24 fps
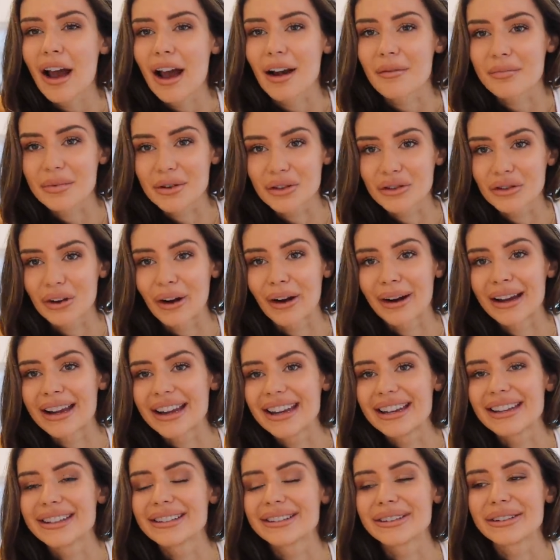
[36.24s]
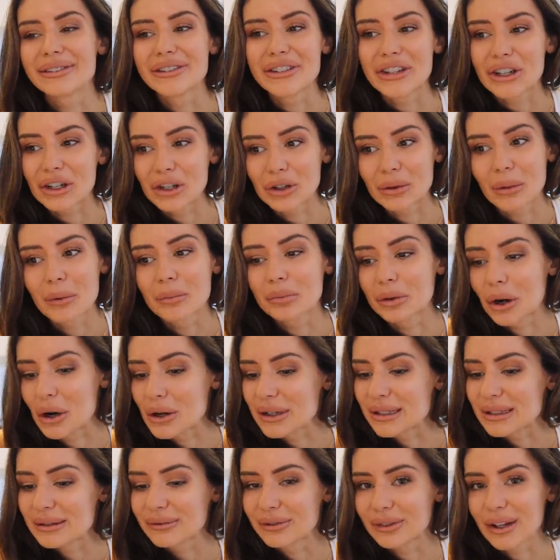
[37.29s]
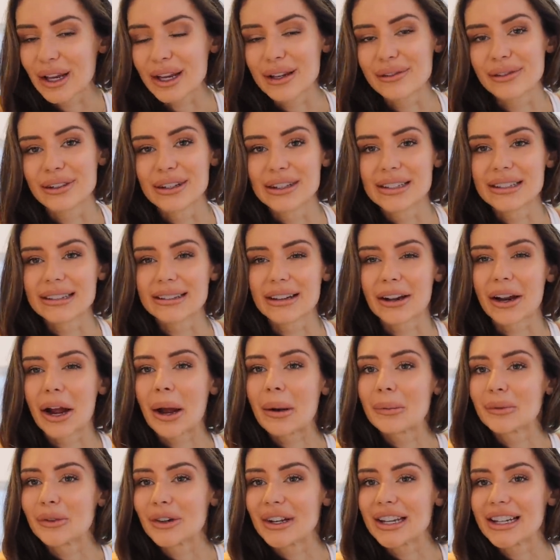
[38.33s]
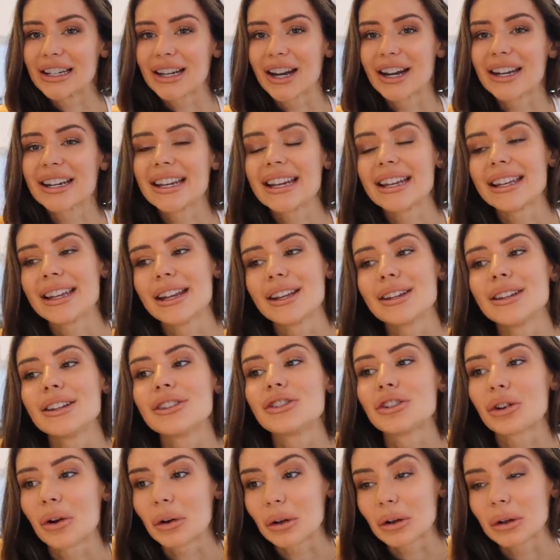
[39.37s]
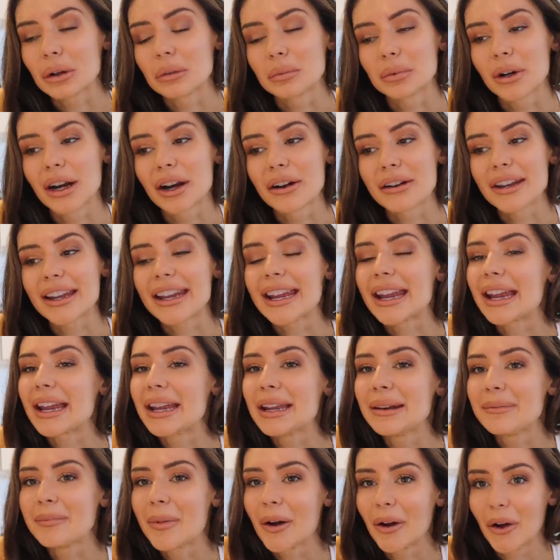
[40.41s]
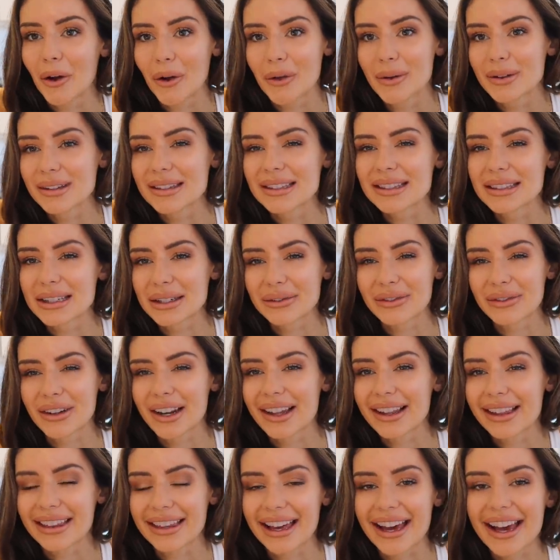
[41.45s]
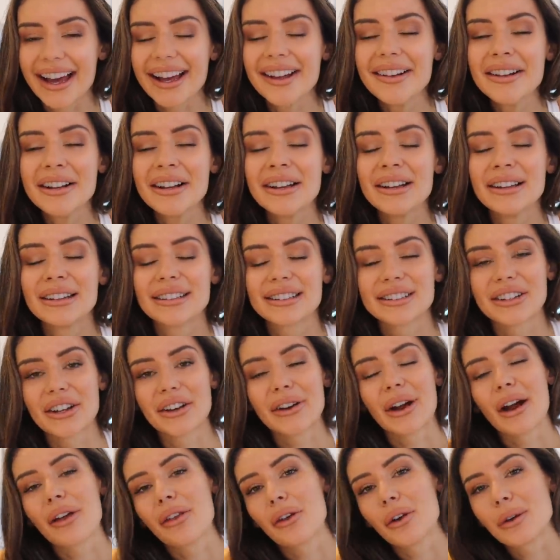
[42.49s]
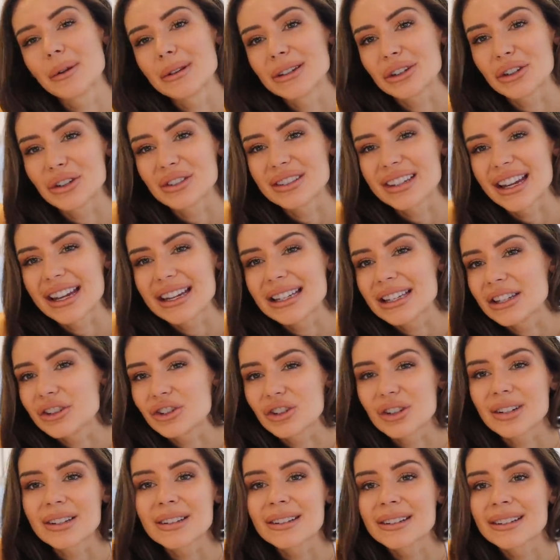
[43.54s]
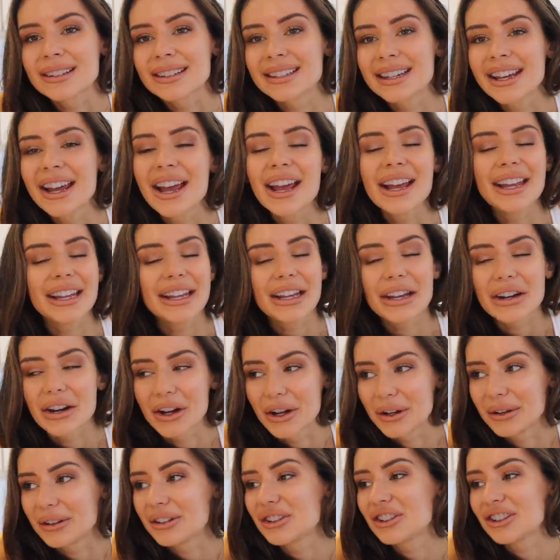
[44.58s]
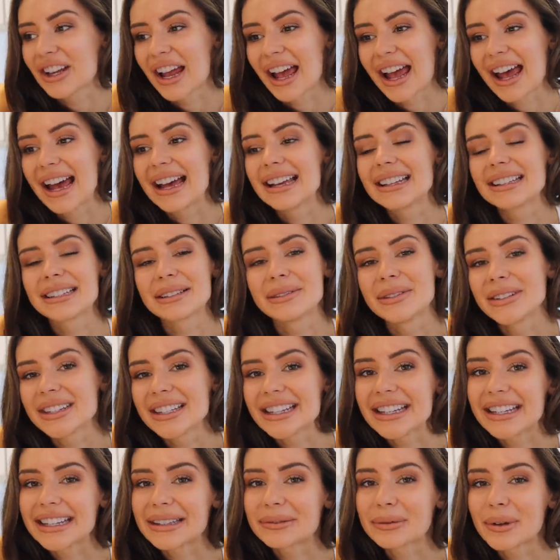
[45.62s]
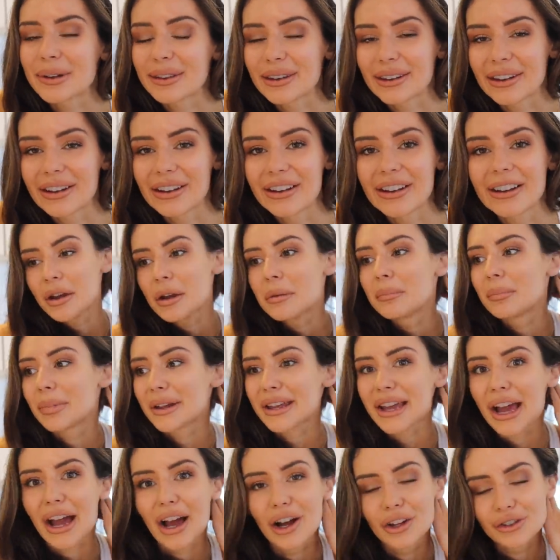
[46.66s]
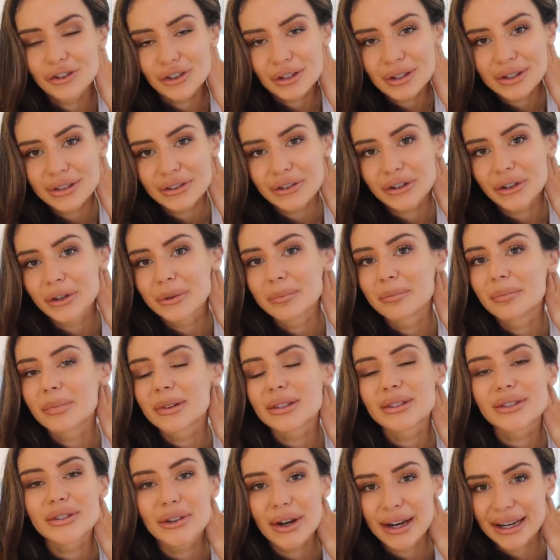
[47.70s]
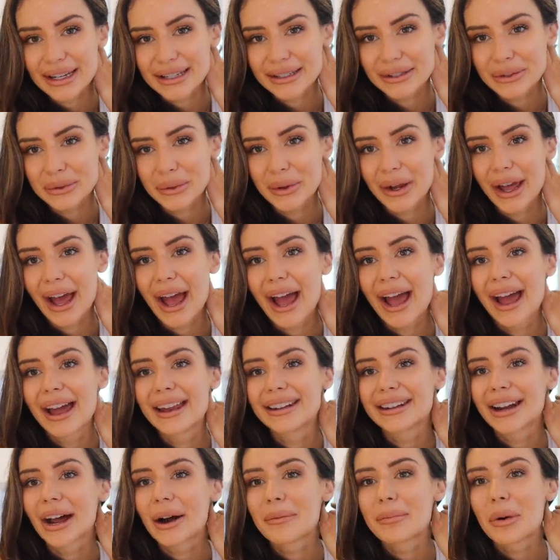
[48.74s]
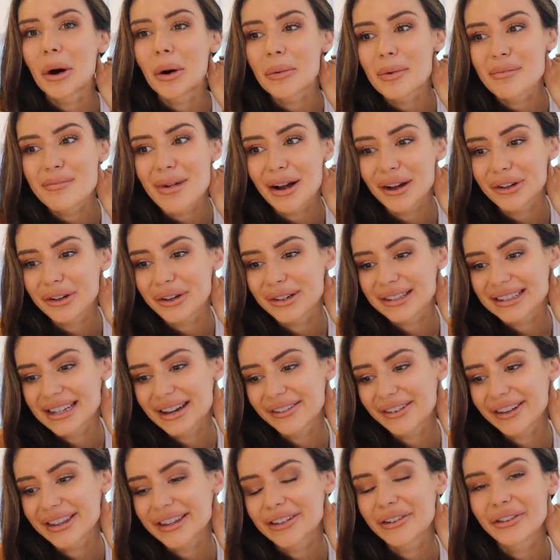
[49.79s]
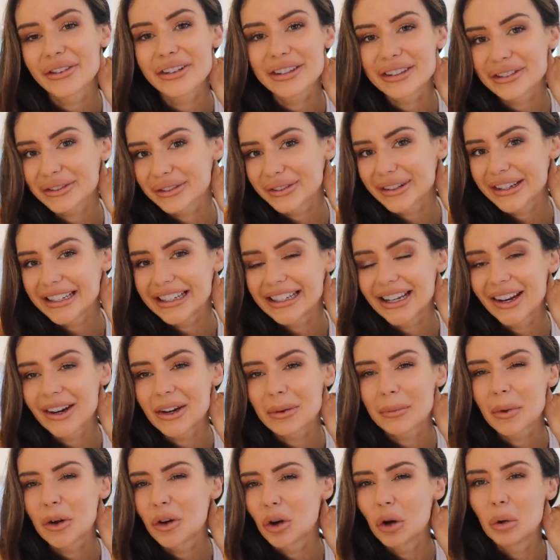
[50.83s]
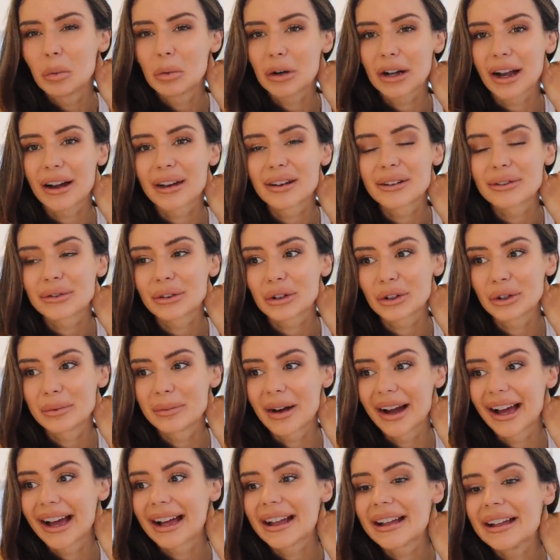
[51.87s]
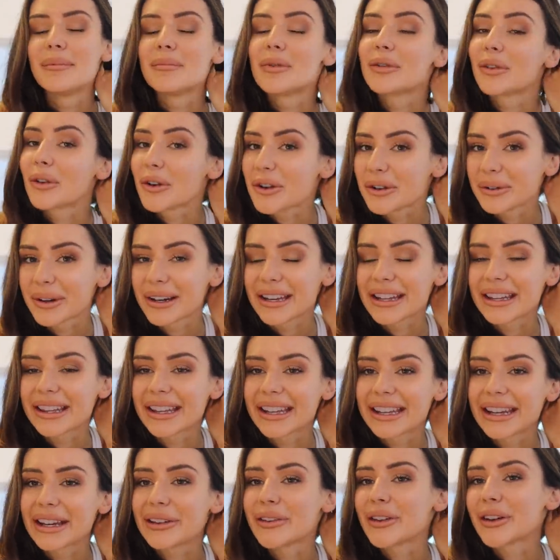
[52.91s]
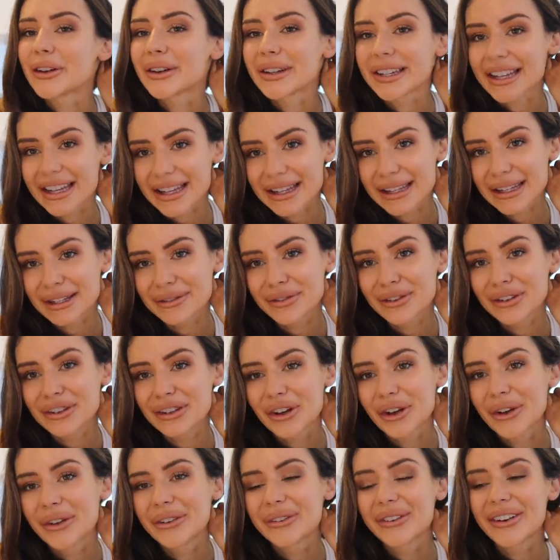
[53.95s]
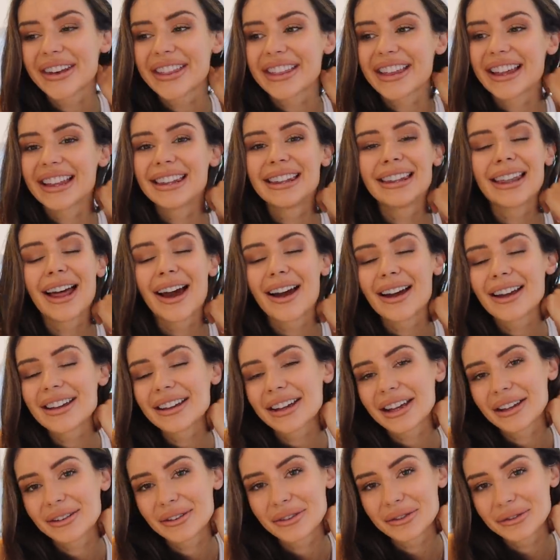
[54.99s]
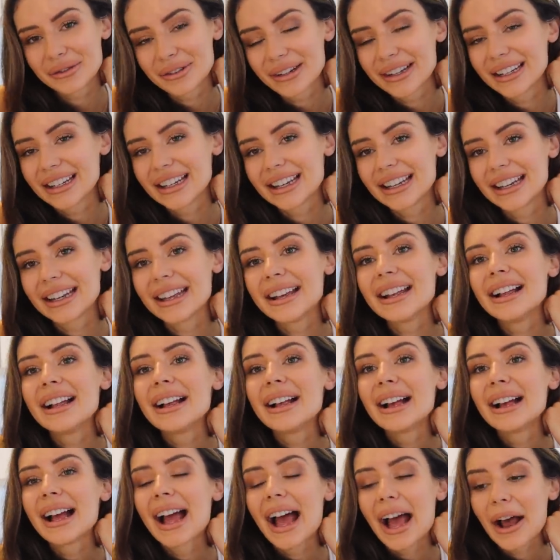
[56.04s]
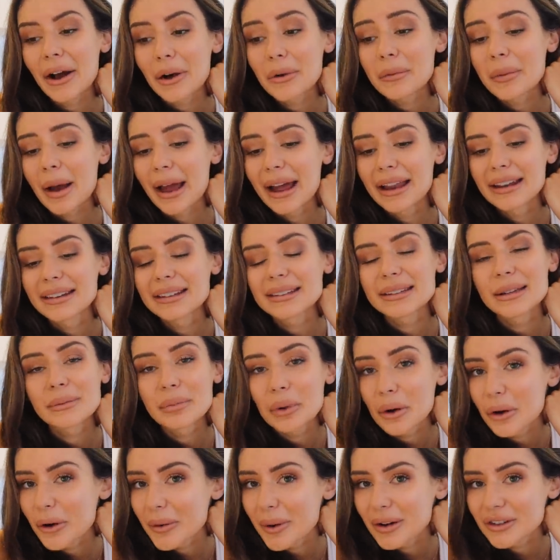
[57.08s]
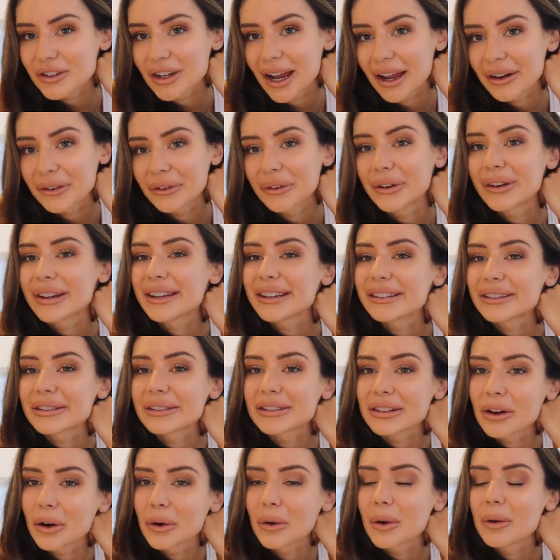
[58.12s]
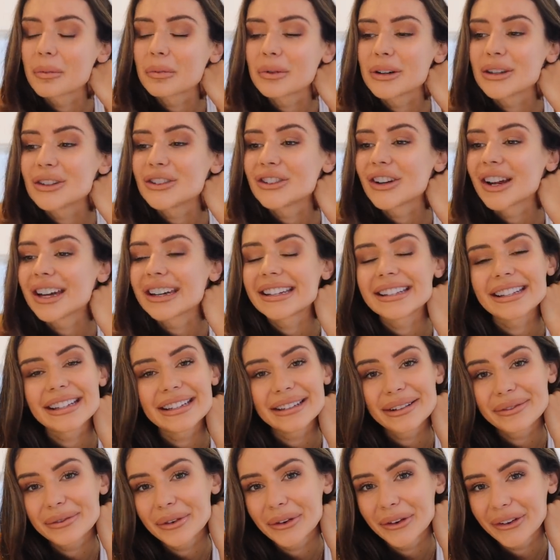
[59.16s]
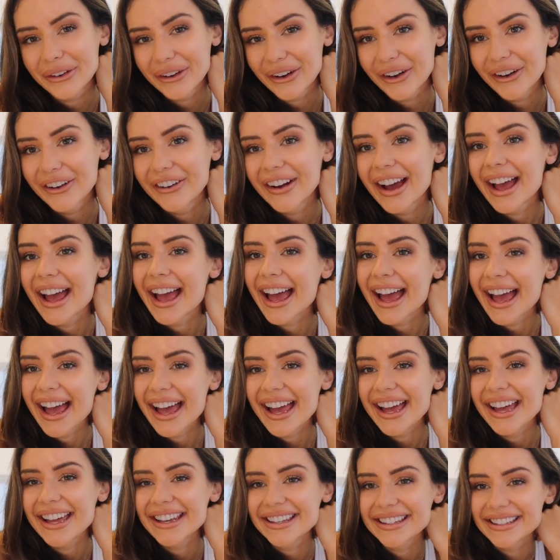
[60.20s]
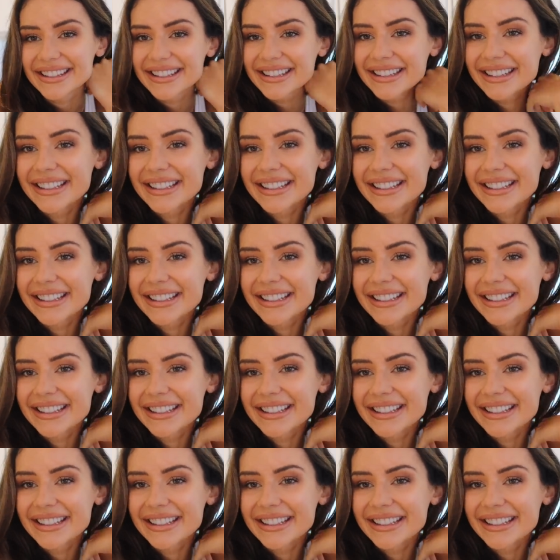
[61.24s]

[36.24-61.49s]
I've been trying some new protein flavors. Like I'm really liking a chocolate brownie in my oats and stuff like that, so I thought it was a good day to just, you know, share some of these with you. But yeah, I'll just jump straight into it and I'll pop the macros and everything on the screen like my normal kind of format. Before we do anything, if you could hit this video with a like, it would really help and support my channel and is so appreciated, and we'll go ahead.